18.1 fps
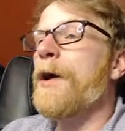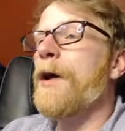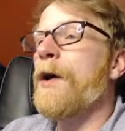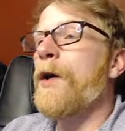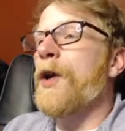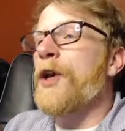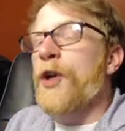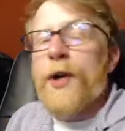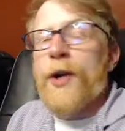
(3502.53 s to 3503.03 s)

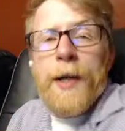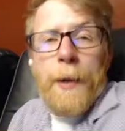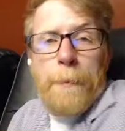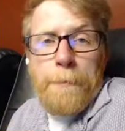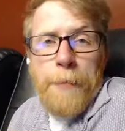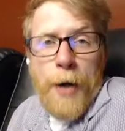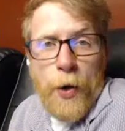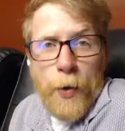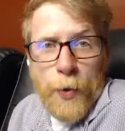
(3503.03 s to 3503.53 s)
You're in a
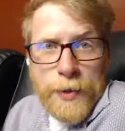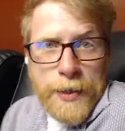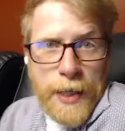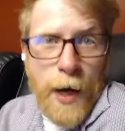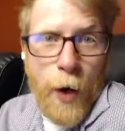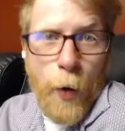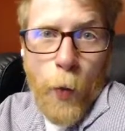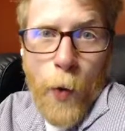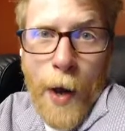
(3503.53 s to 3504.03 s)
boat,
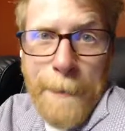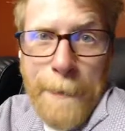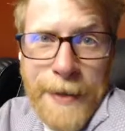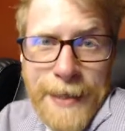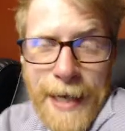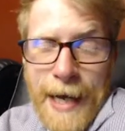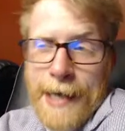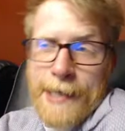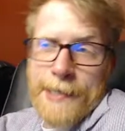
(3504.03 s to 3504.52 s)
a
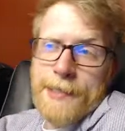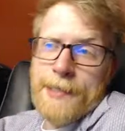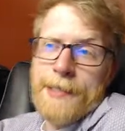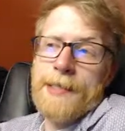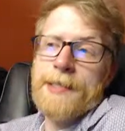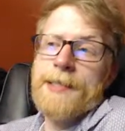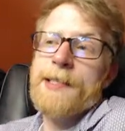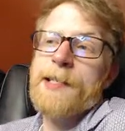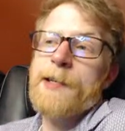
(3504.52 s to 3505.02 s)

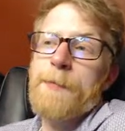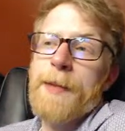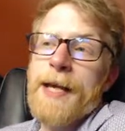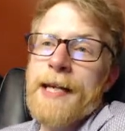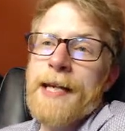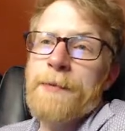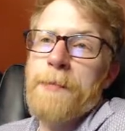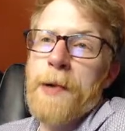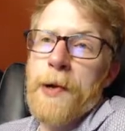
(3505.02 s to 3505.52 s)
weaponized
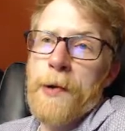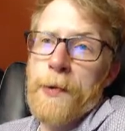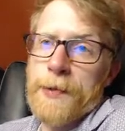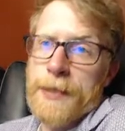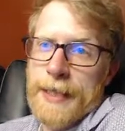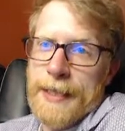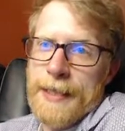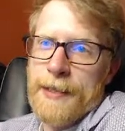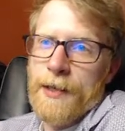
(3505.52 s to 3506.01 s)

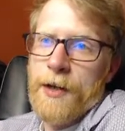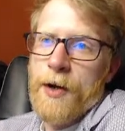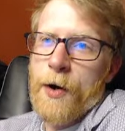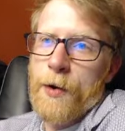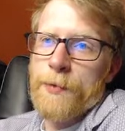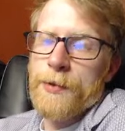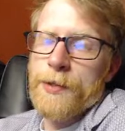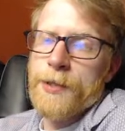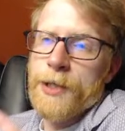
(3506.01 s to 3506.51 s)
speedboat in
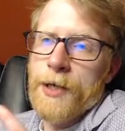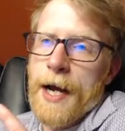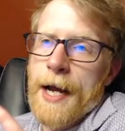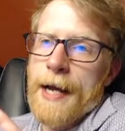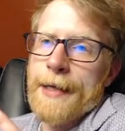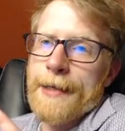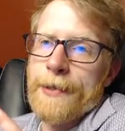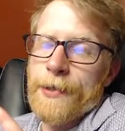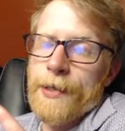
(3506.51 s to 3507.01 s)
Cobra
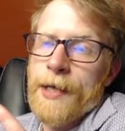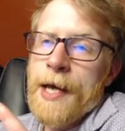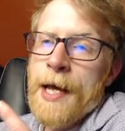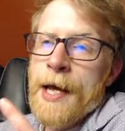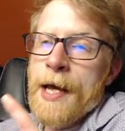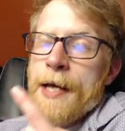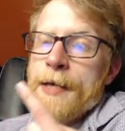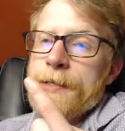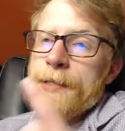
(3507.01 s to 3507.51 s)
Triangle.
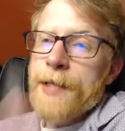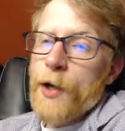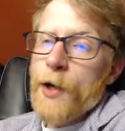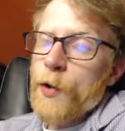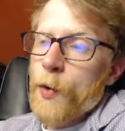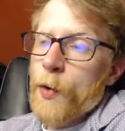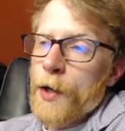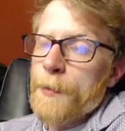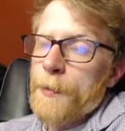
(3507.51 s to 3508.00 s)

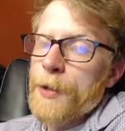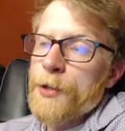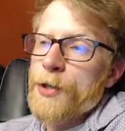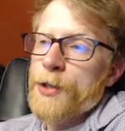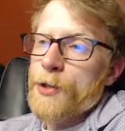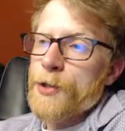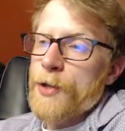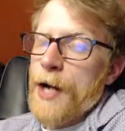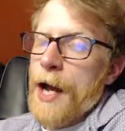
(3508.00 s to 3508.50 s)
Silkworm, you
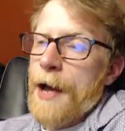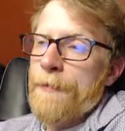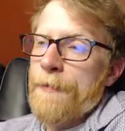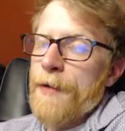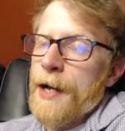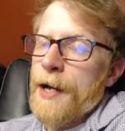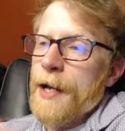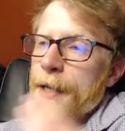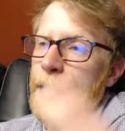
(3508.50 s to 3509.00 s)
just
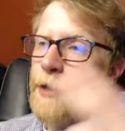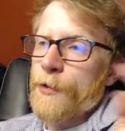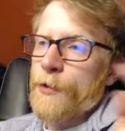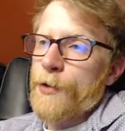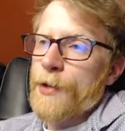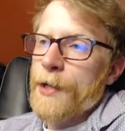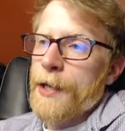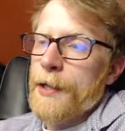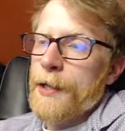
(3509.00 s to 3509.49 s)
drive
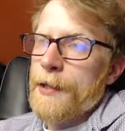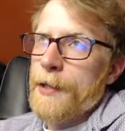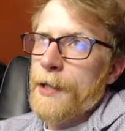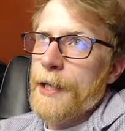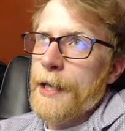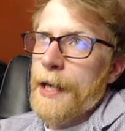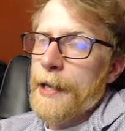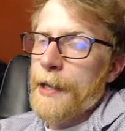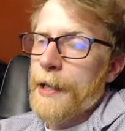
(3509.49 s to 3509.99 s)
either
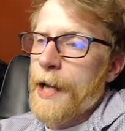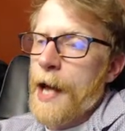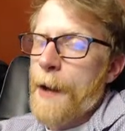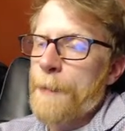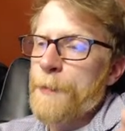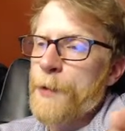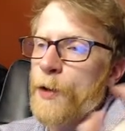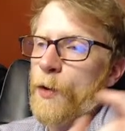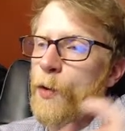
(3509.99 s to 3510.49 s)
the
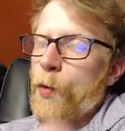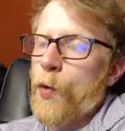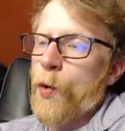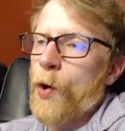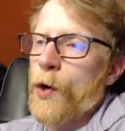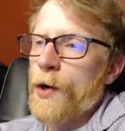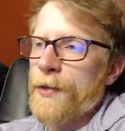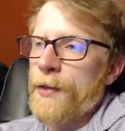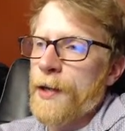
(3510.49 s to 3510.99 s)
helicopter
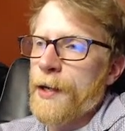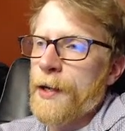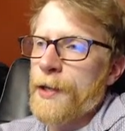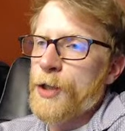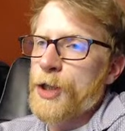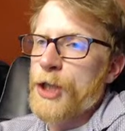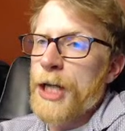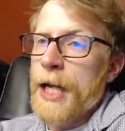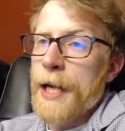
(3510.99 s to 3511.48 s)
or
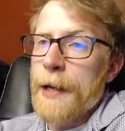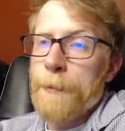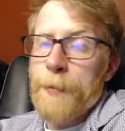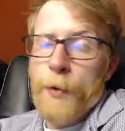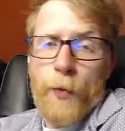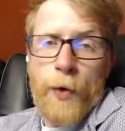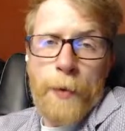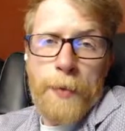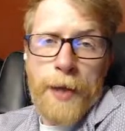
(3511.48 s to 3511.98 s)
the Jeep.
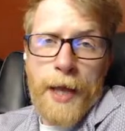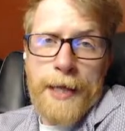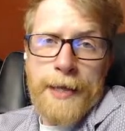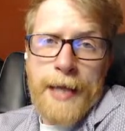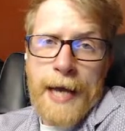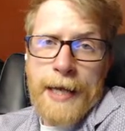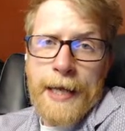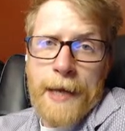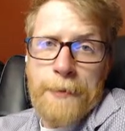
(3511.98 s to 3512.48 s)
We played
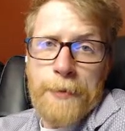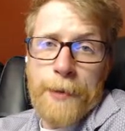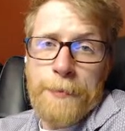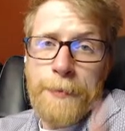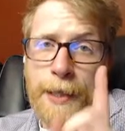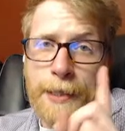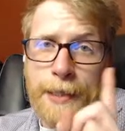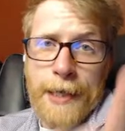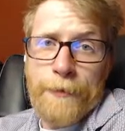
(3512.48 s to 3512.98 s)
that game on
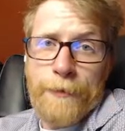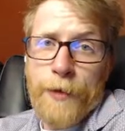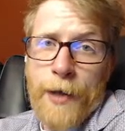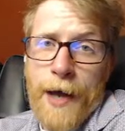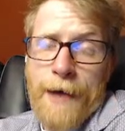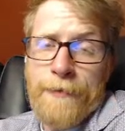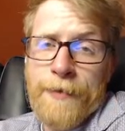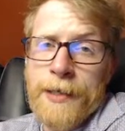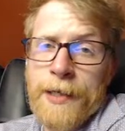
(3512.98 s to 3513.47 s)
Monday. If
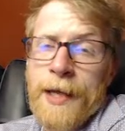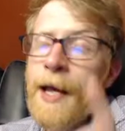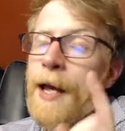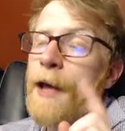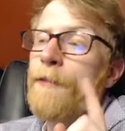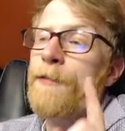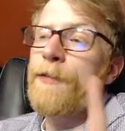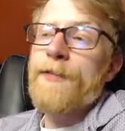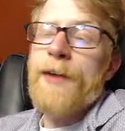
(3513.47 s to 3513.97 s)

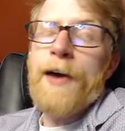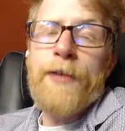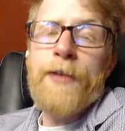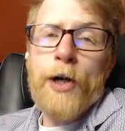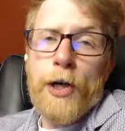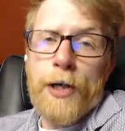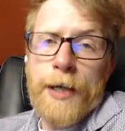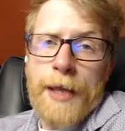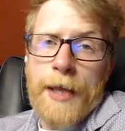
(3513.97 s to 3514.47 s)
you've never
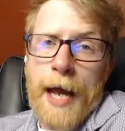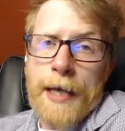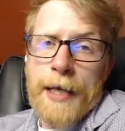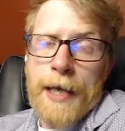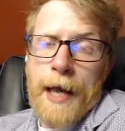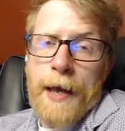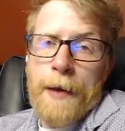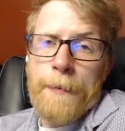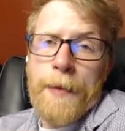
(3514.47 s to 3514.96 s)
heard of that
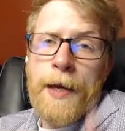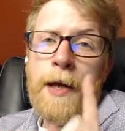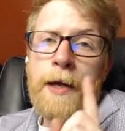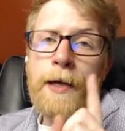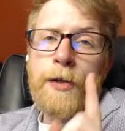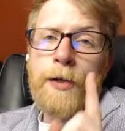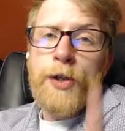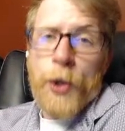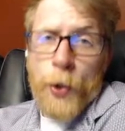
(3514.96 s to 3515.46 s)
game,
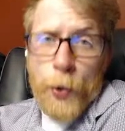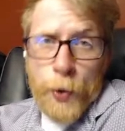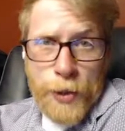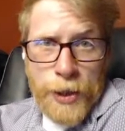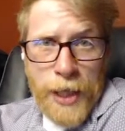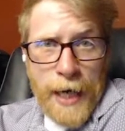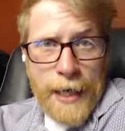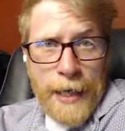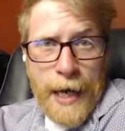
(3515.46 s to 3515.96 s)
do
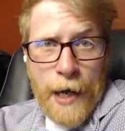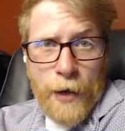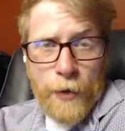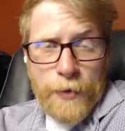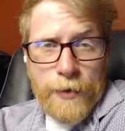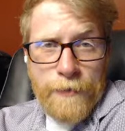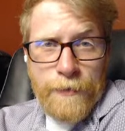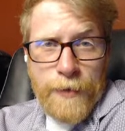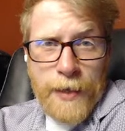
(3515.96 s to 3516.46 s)
check
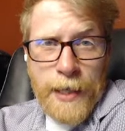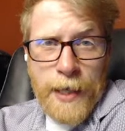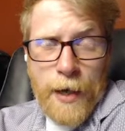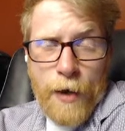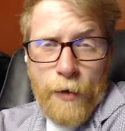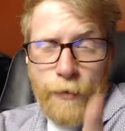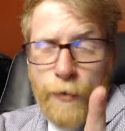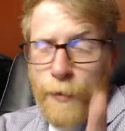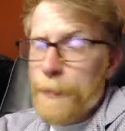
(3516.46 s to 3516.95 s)
out the
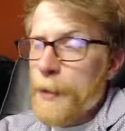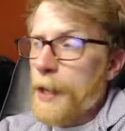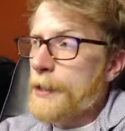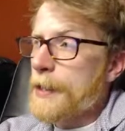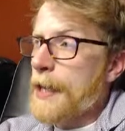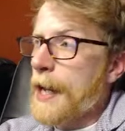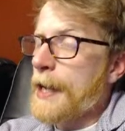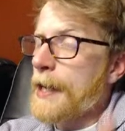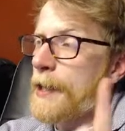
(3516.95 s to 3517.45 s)
video from
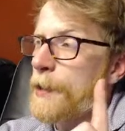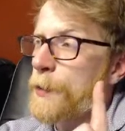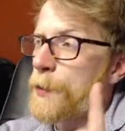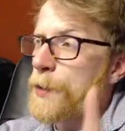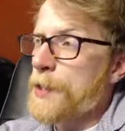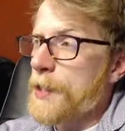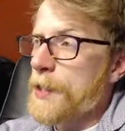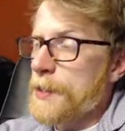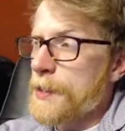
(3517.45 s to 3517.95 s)
Monday. It
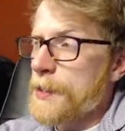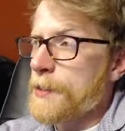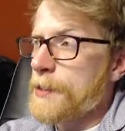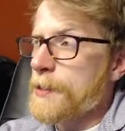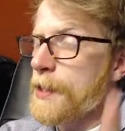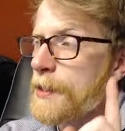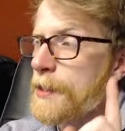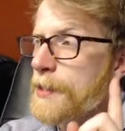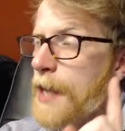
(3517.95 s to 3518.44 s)
was Season
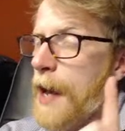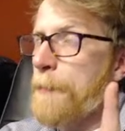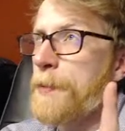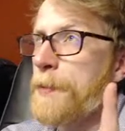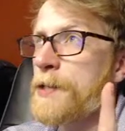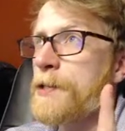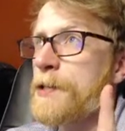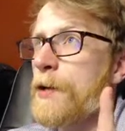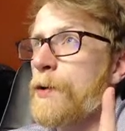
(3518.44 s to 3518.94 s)
6,
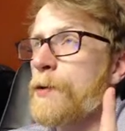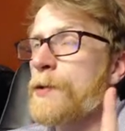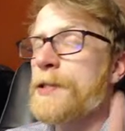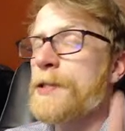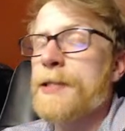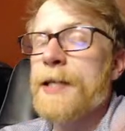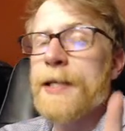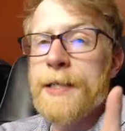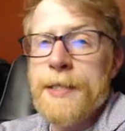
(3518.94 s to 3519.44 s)
Episode
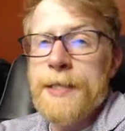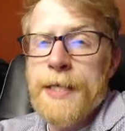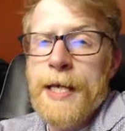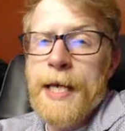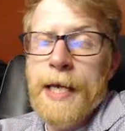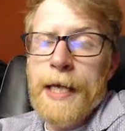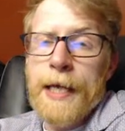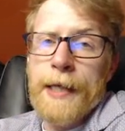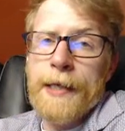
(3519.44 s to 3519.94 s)

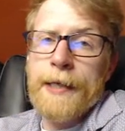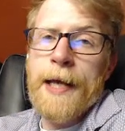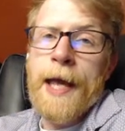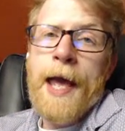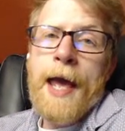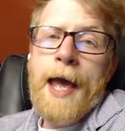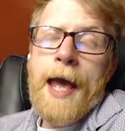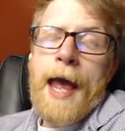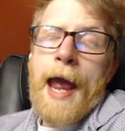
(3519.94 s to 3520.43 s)
16,
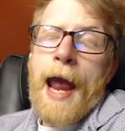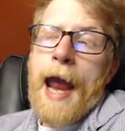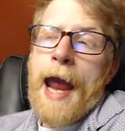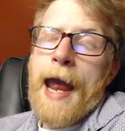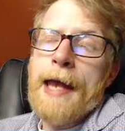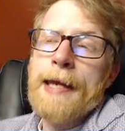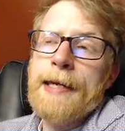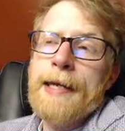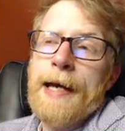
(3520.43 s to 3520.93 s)

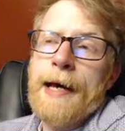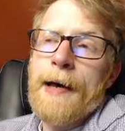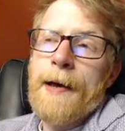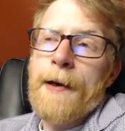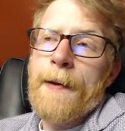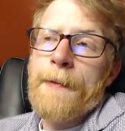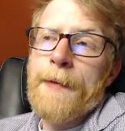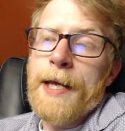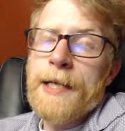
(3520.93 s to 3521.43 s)
and
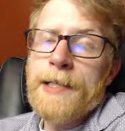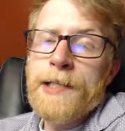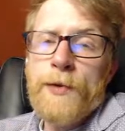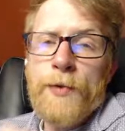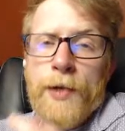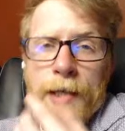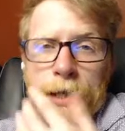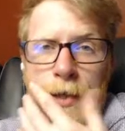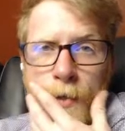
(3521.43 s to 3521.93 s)
it's a
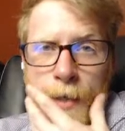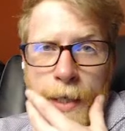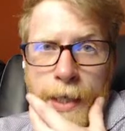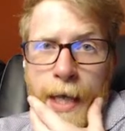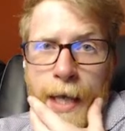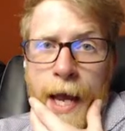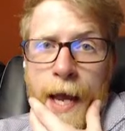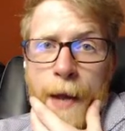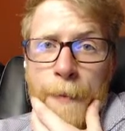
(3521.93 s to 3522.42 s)
really
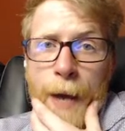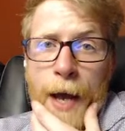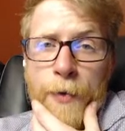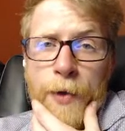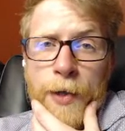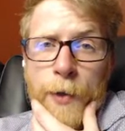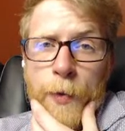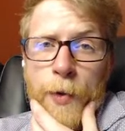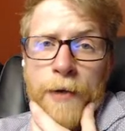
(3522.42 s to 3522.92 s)
unique game. I
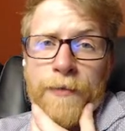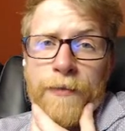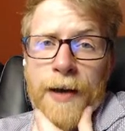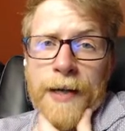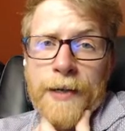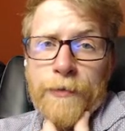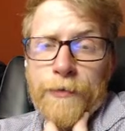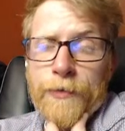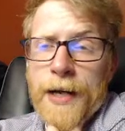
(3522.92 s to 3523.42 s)
really want to
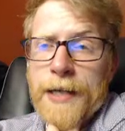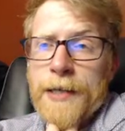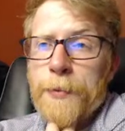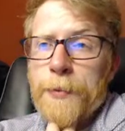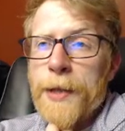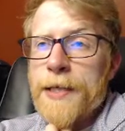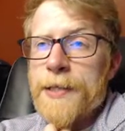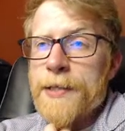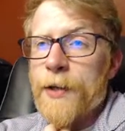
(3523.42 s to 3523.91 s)
find a friend to
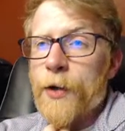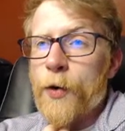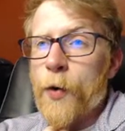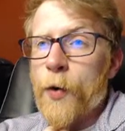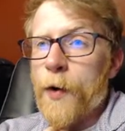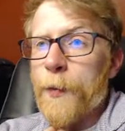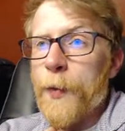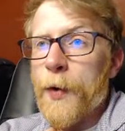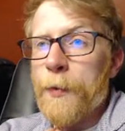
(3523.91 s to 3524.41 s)
play
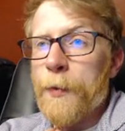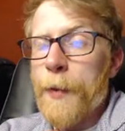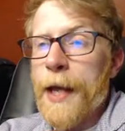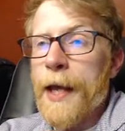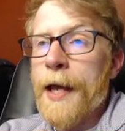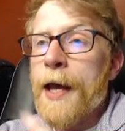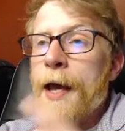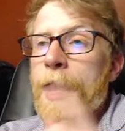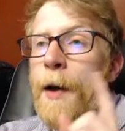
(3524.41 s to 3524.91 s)
Silkworm with
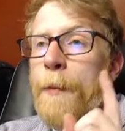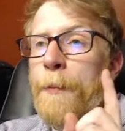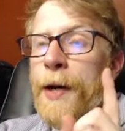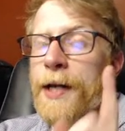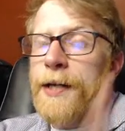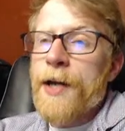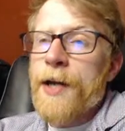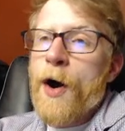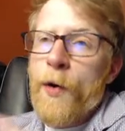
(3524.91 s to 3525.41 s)
me.
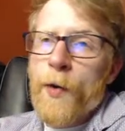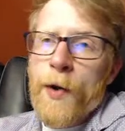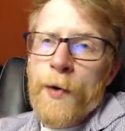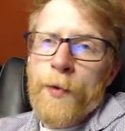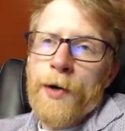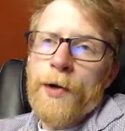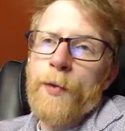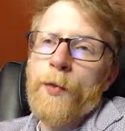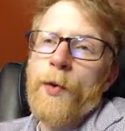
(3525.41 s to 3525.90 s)
But no, we
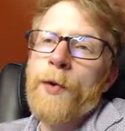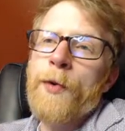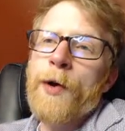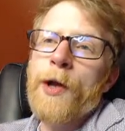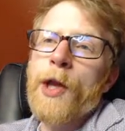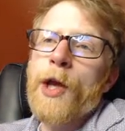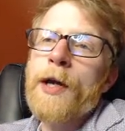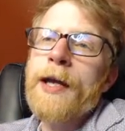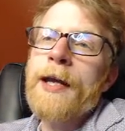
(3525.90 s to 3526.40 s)

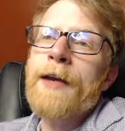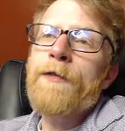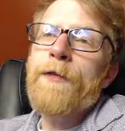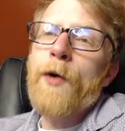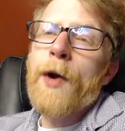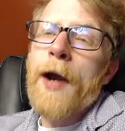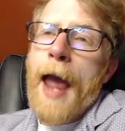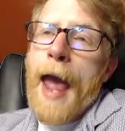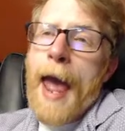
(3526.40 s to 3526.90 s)
were looking
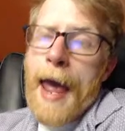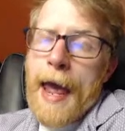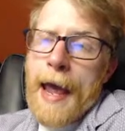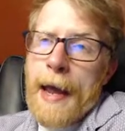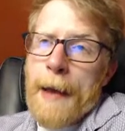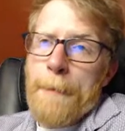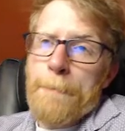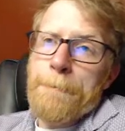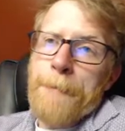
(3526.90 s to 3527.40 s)
for
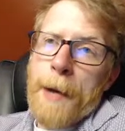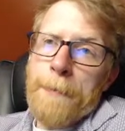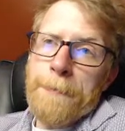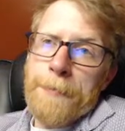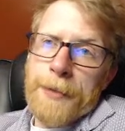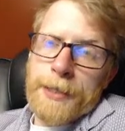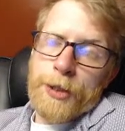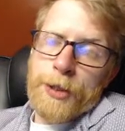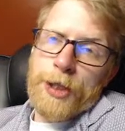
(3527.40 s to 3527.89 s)
A,
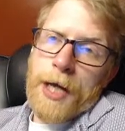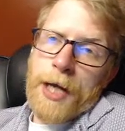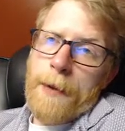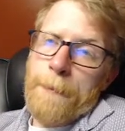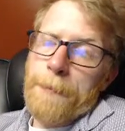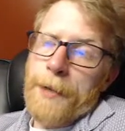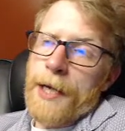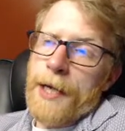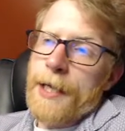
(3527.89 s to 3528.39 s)
Bump and
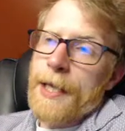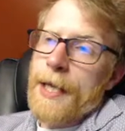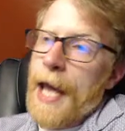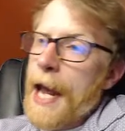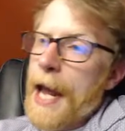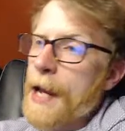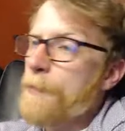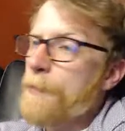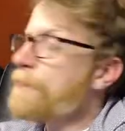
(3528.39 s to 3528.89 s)
Jump, a game